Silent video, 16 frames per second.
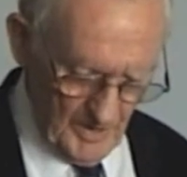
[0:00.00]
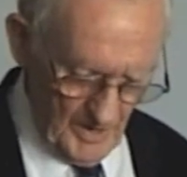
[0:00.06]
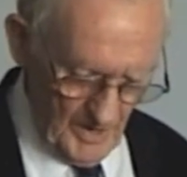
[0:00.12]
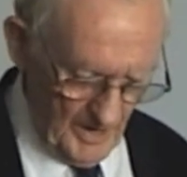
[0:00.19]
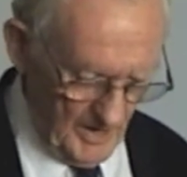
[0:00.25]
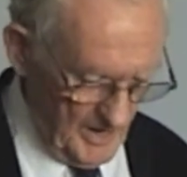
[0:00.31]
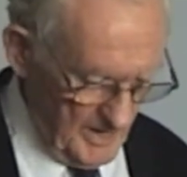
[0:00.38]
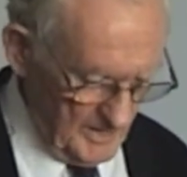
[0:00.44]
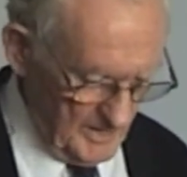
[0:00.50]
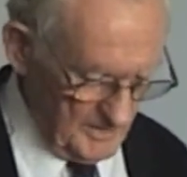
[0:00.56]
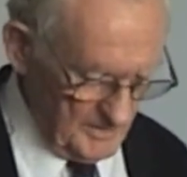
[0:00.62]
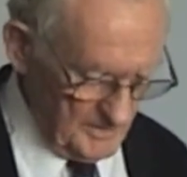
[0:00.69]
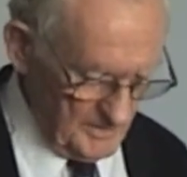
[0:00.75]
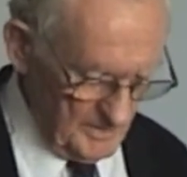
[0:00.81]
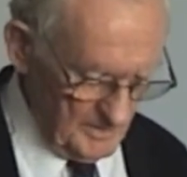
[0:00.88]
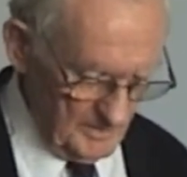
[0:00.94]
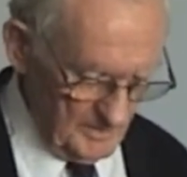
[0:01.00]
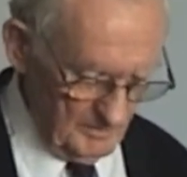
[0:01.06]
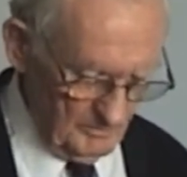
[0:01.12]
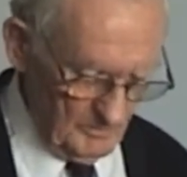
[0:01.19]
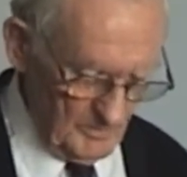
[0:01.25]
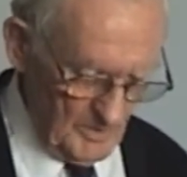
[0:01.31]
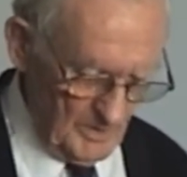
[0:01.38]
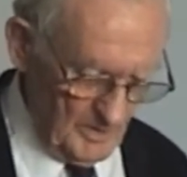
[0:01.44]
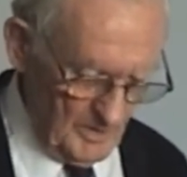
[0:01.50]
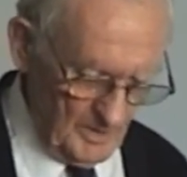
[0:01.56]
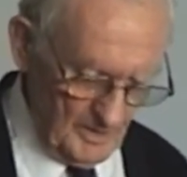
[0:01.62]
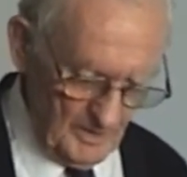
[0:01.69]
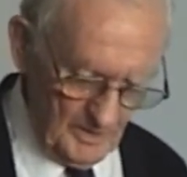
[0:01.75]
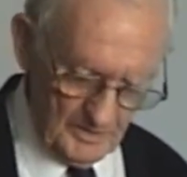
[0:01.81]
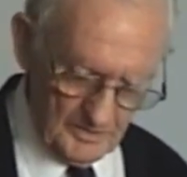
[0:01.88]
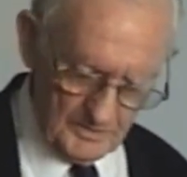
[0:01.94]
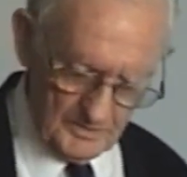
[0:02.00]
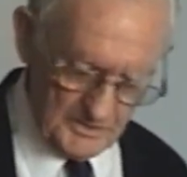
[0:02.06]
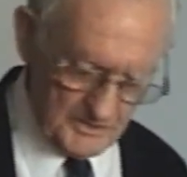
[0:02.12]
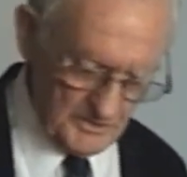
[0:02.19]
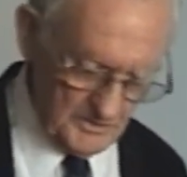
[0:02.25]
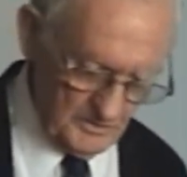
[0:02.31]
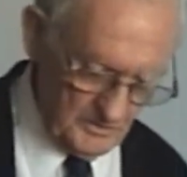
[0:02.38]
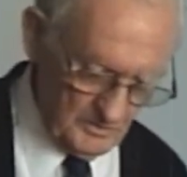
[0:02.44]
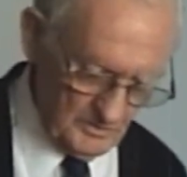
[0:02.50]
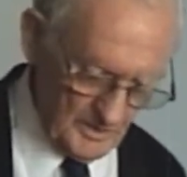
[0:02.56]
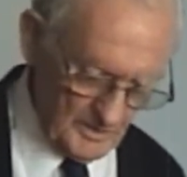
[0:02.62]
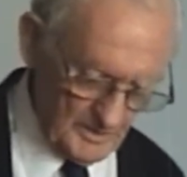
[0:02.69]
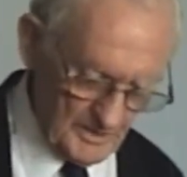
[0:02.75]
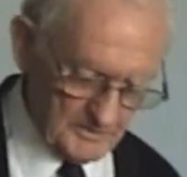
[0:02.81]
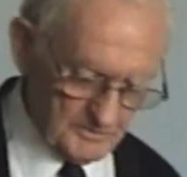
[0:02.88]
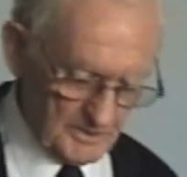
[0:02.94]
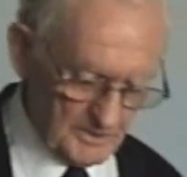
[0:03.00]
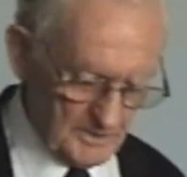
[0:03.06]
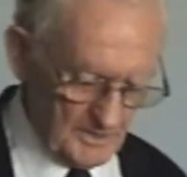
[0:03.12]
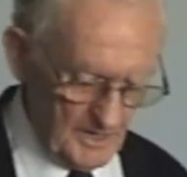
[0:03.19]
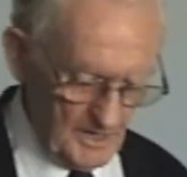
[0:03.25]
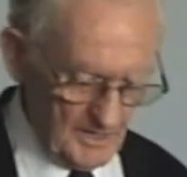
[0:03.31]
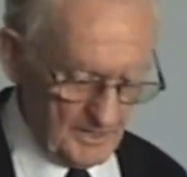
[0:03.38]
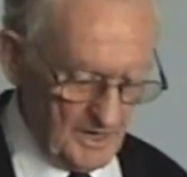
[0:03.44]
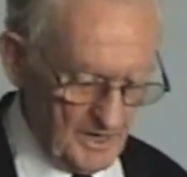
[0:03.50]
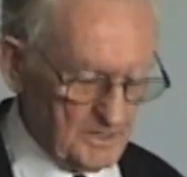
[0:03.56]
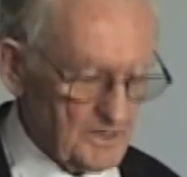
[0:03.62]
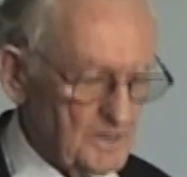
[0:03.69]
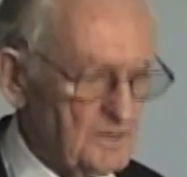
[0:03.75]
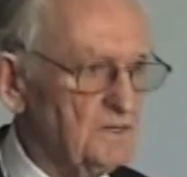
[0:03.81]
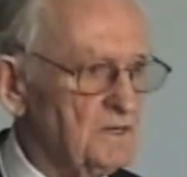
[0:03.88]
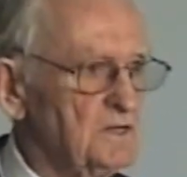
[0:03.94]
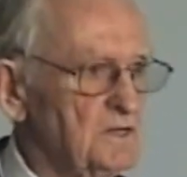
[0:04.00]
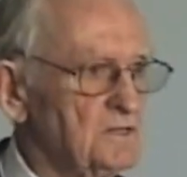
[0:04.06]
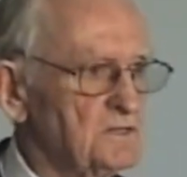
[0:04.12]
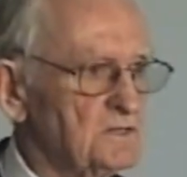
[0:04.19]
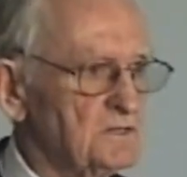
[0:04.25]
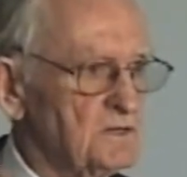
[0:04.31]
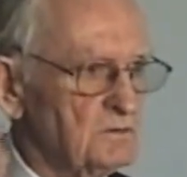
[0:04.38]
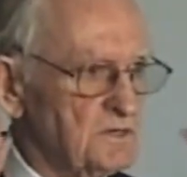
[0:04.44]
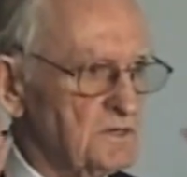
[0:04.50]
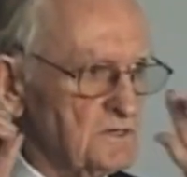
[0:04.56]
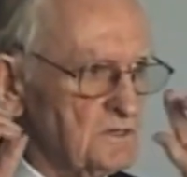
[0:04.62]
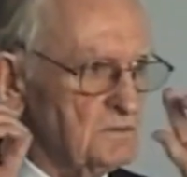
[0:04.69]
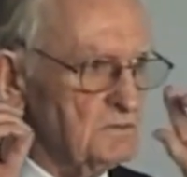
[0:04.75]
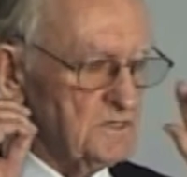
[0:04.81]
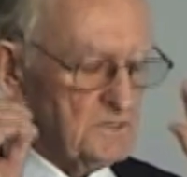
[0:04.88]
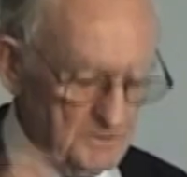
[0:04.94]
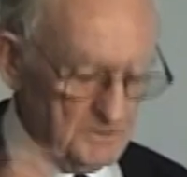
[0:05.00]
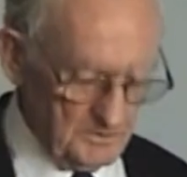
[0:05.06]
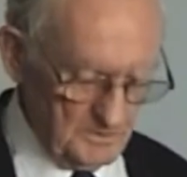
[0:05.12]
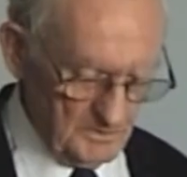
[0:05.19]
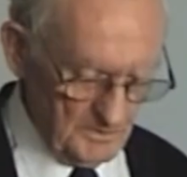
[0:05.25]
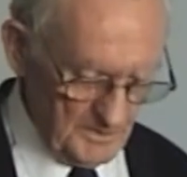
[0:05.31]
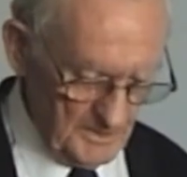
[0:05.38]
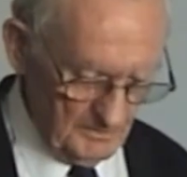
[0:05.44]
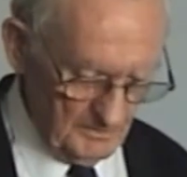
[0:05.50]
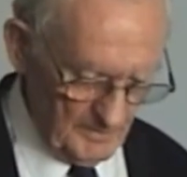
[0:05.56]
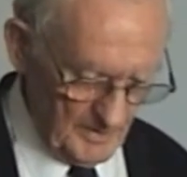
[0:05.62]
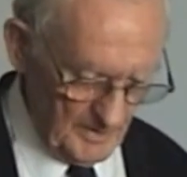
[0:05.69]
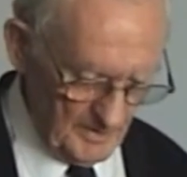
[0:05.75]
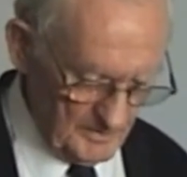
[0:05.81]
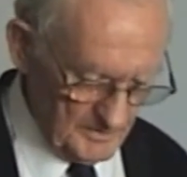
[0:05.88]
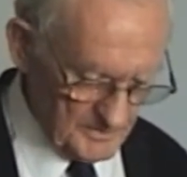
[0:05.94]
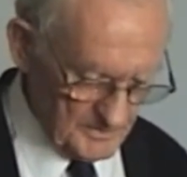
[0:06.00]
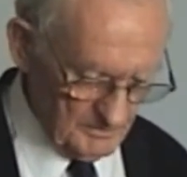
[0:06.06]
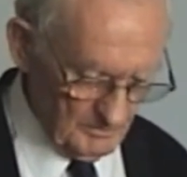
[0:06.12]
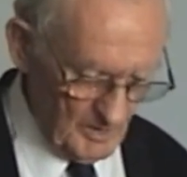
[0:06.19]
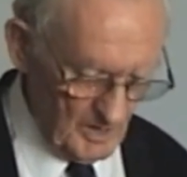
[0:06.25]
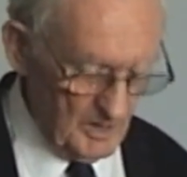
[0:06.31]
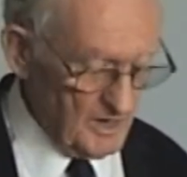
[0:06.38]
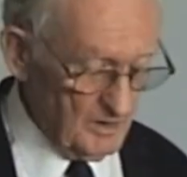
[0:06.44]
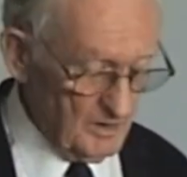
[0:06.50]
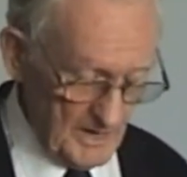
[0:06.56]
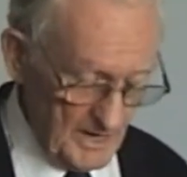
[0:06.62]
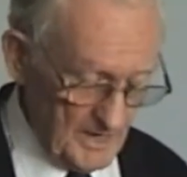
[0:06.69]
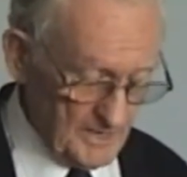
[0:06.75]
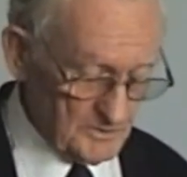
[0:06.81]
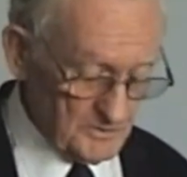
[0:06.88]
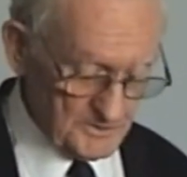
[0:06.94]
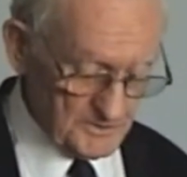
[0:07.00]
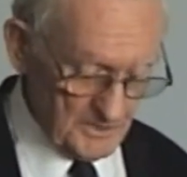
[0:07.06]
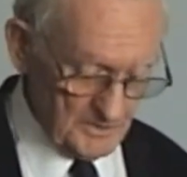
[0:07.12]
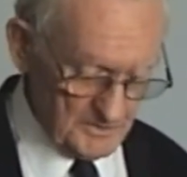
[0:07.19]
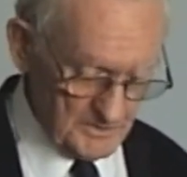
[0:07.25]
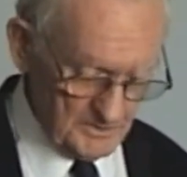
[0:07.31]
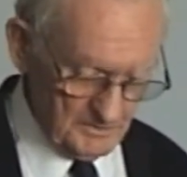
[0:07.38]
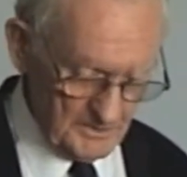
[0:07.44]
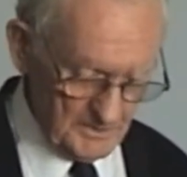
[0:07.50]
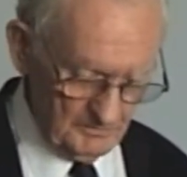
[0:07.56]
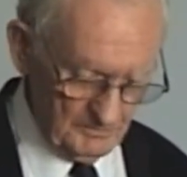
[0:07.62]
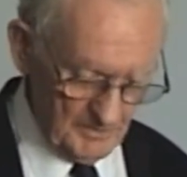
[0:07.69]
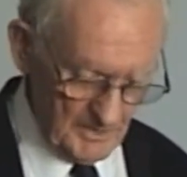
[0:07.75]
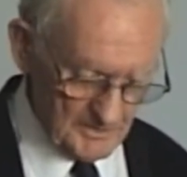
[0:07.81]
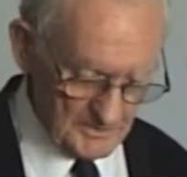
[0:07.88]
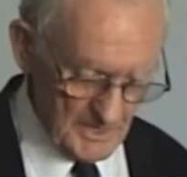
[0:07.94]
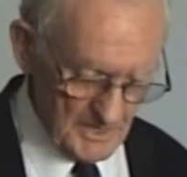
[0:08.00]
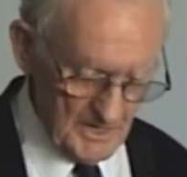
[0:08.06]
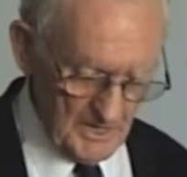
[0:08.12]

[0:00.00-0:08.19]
uh, and uh, uh, two electric alligator leads, to which there were two earphones, uh, uh, and also two earphones.